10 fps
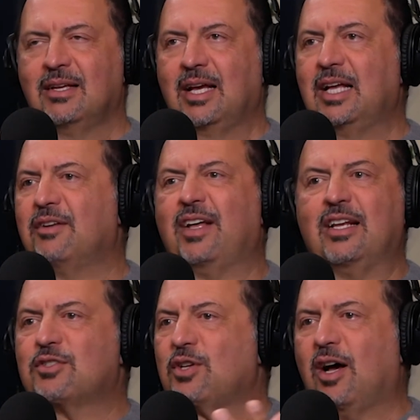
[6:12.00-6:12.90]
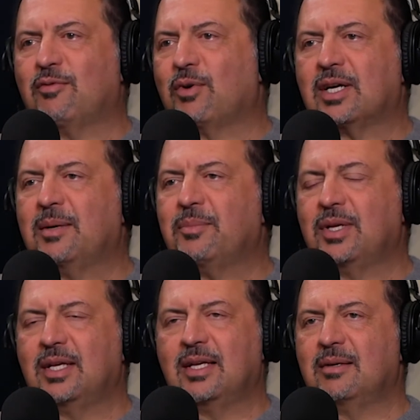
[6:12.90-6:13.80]
innovative software
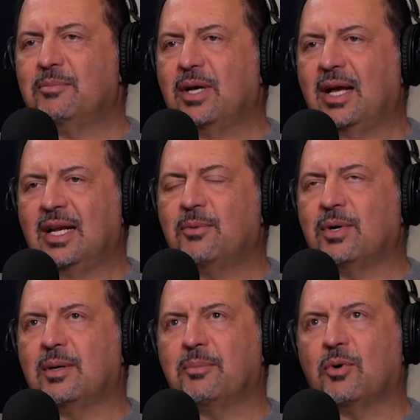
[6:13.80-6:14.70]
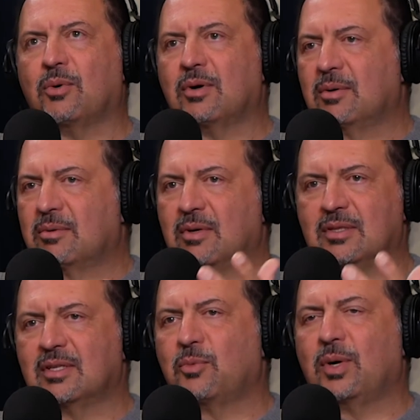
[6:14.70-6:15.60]
company anywhere or a
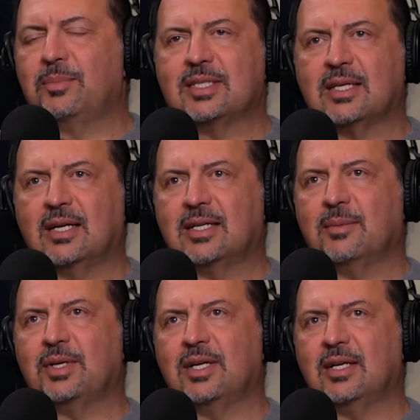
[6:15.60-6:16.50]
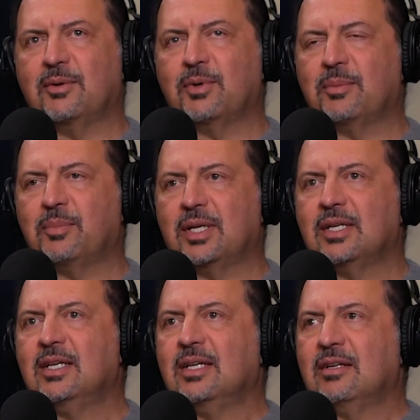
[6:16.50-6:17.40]
web design company anywhere, but
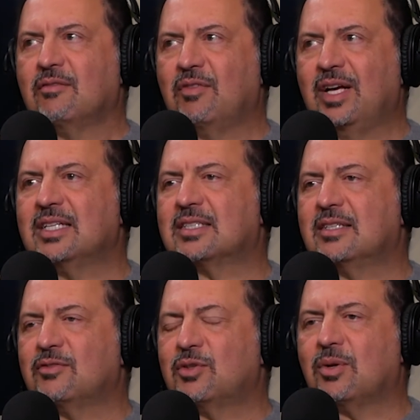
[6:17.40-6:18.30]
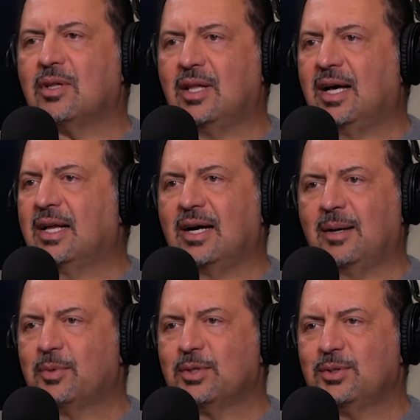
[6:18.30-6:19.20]
Vegas gives you a lot of
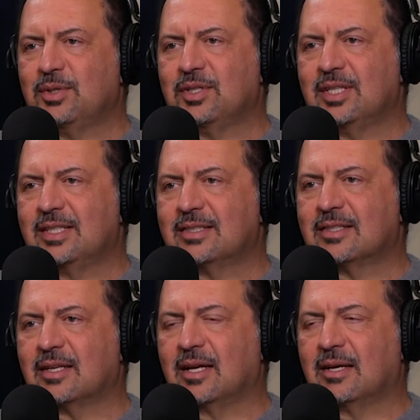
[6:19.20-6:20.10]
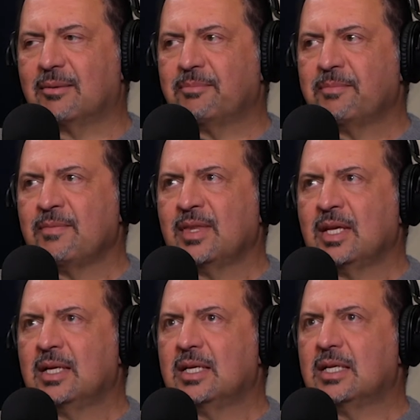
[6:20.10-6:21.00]
opportunities
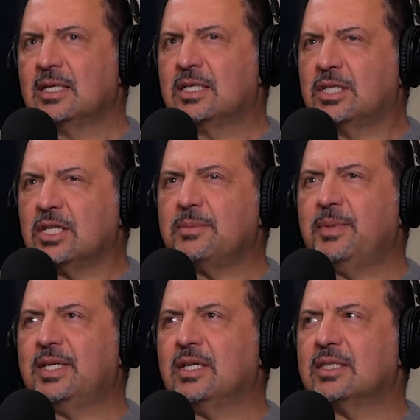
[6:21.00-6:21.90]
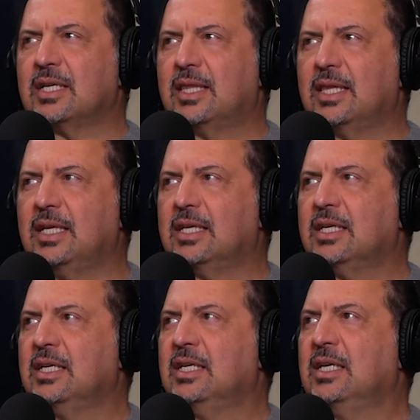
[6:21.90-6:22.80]
just because I think
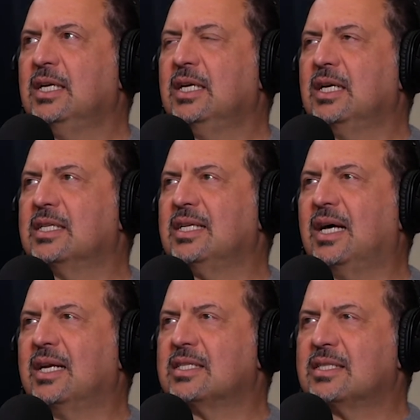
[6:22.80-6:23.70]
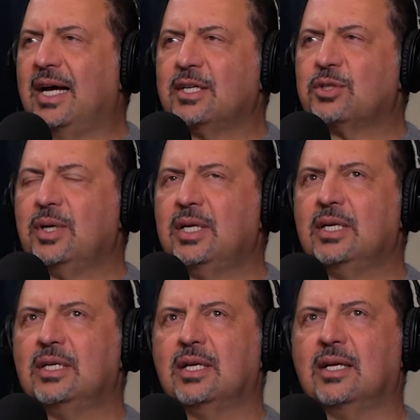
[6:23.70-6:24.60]
it's not as
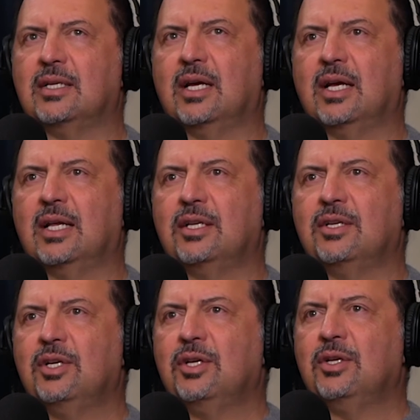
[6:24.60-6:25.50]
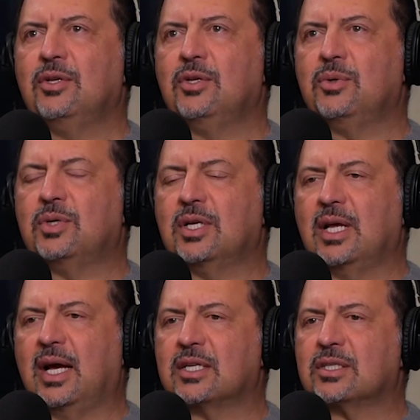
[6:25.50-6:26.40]
saturated and you can
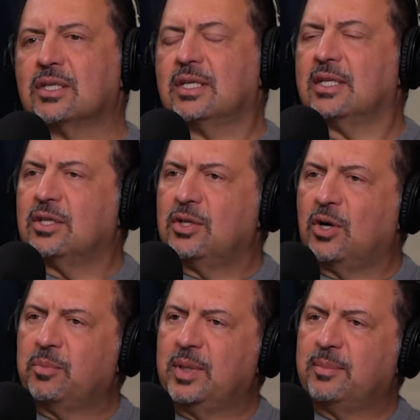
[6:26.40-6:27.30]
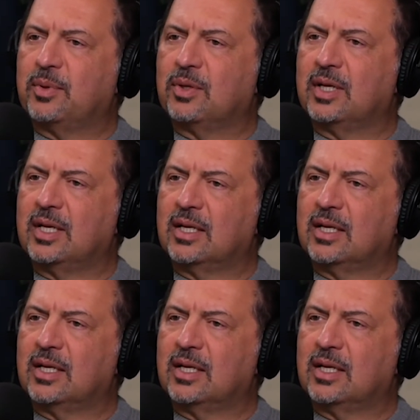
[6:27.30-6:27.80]
actually get to know people